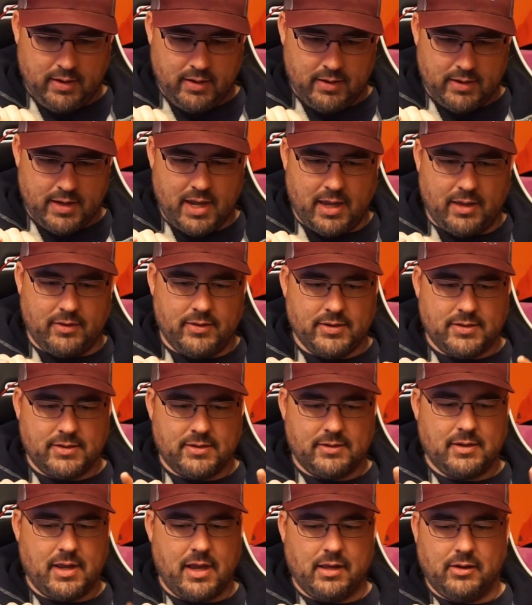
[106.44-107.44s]
yeah,
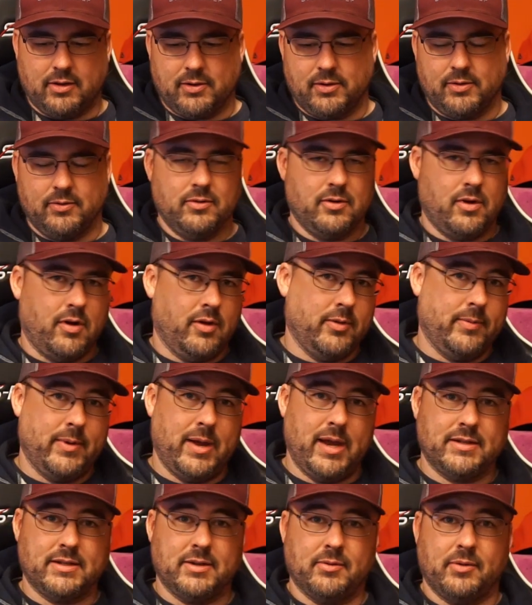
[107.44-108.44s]
I looked through all the
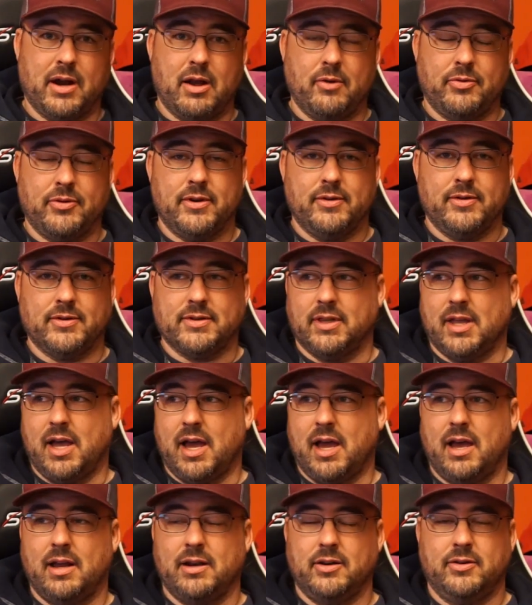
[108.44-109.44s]
bags that were out there. There's a
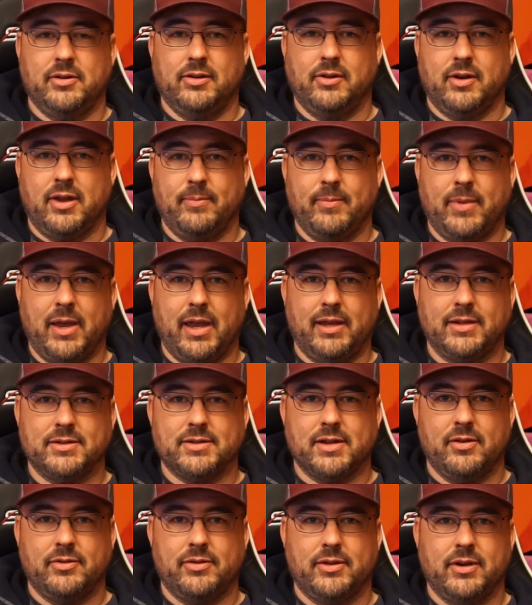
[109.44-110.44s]
lot of good looking bags
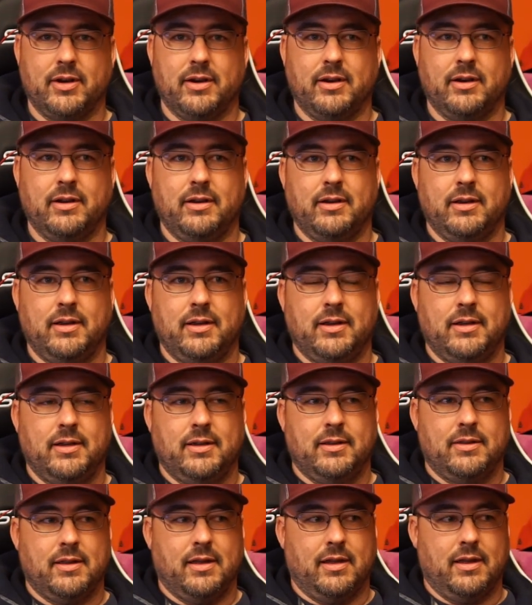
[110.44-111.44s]
out there
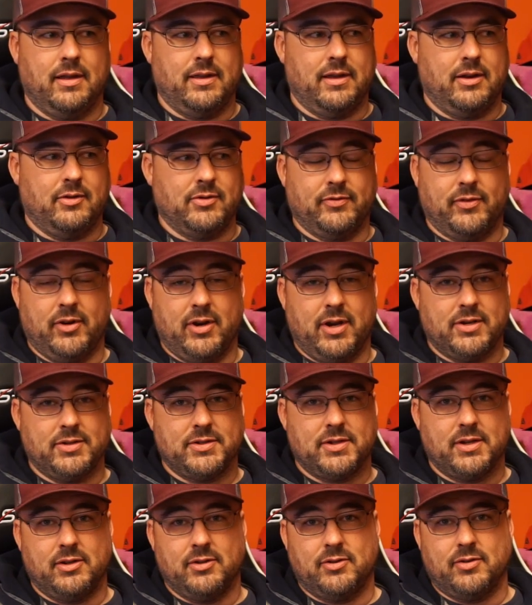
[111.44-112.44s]
that I was very
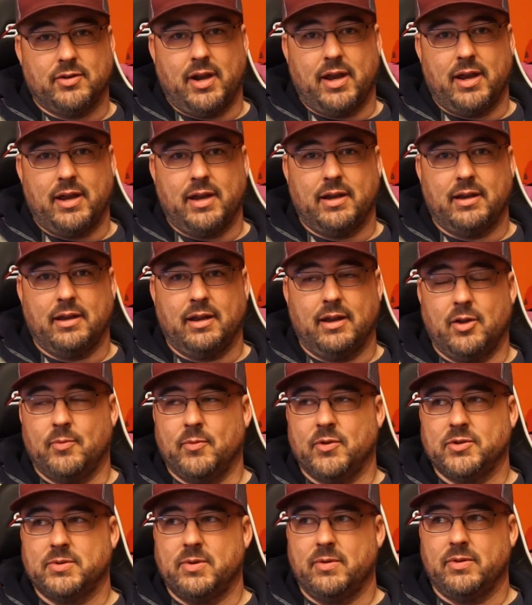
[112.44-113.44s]
interested in trying. I
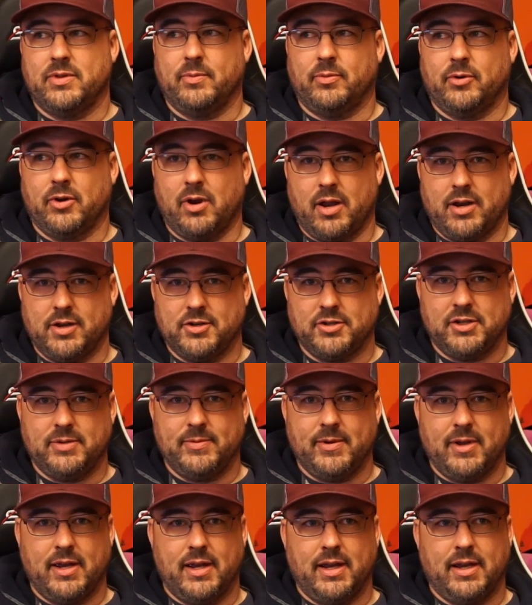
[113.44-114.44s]
almost went with the Prodigy
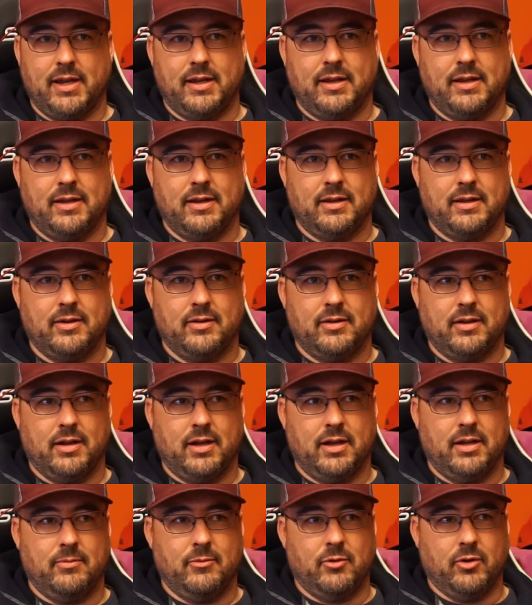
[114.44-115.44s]
bag
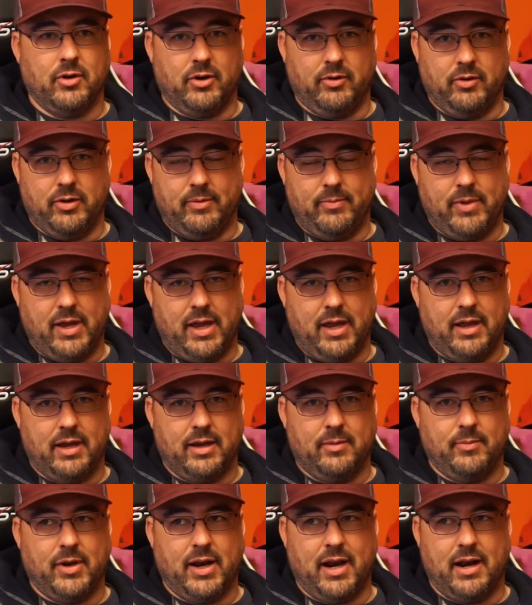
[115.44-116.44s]
or a grip
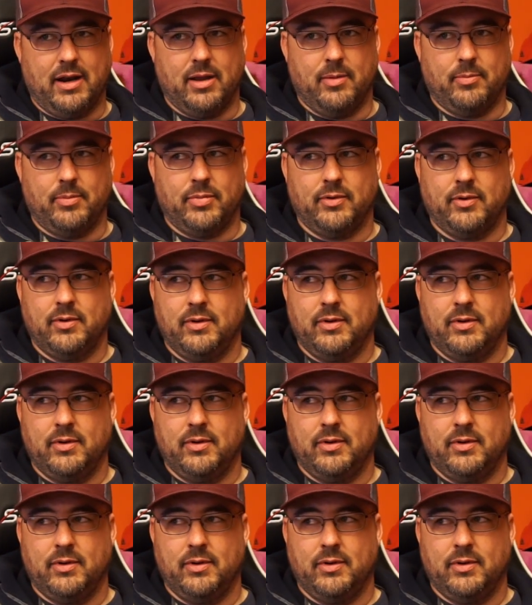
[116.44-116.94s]
bag, but ended up